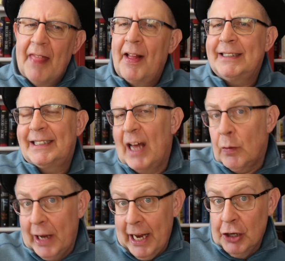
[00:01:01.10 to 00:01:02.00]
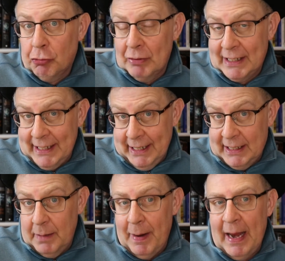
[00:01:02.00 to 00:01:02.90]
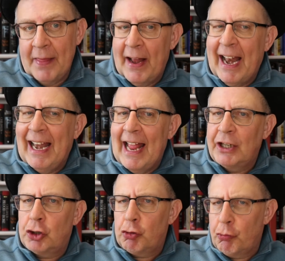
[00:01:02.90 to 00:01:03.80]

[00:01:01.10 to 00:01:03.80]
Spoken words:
that sound interesting to me and that I'd like to